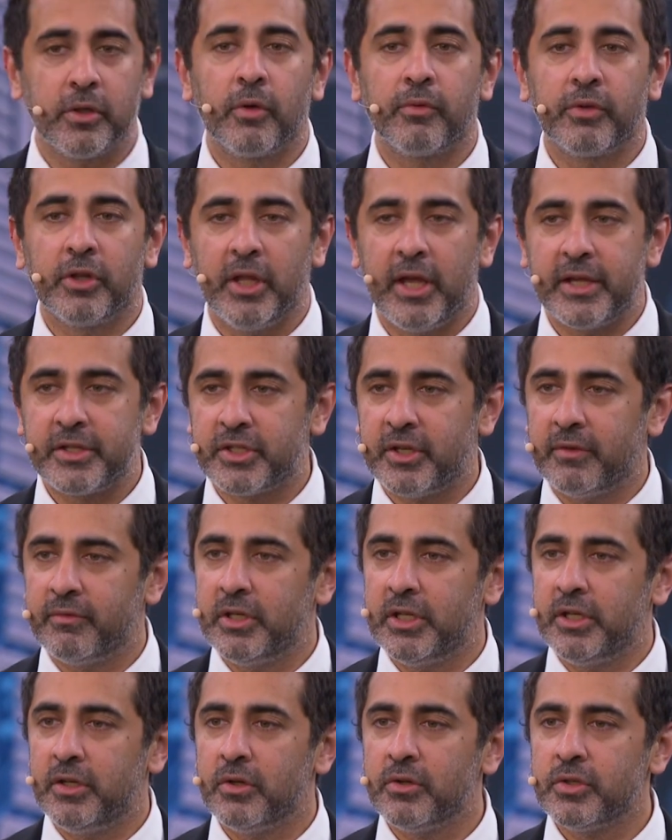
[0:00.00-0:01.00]
over the last
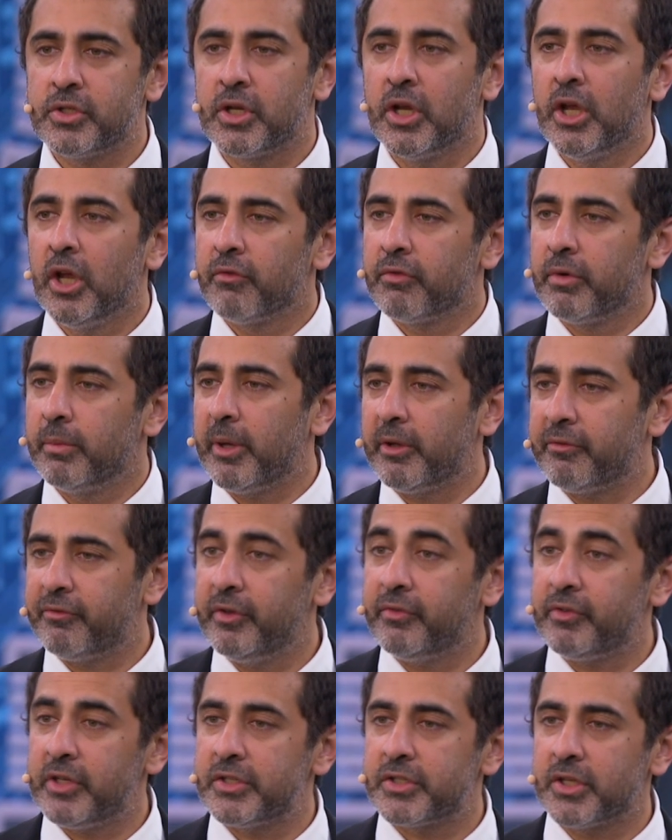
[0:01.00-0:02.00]
70 years, from about
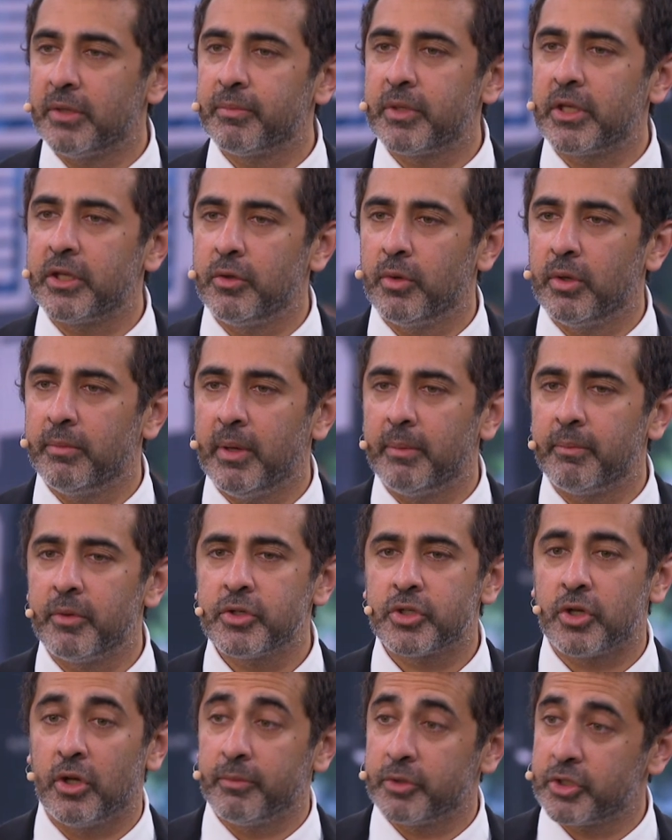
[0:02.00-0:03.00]
50-something UN members
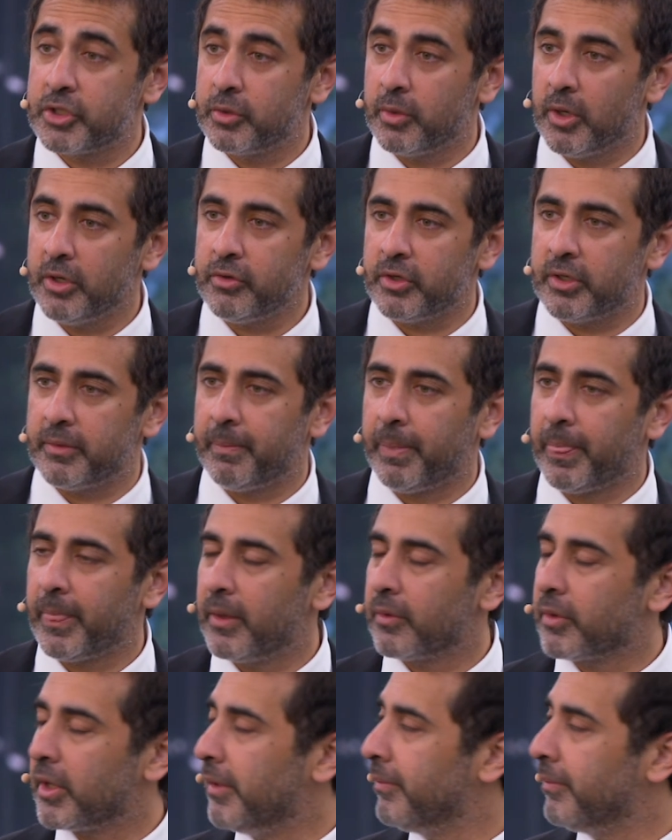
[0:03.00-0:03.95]
to almost 200, okay?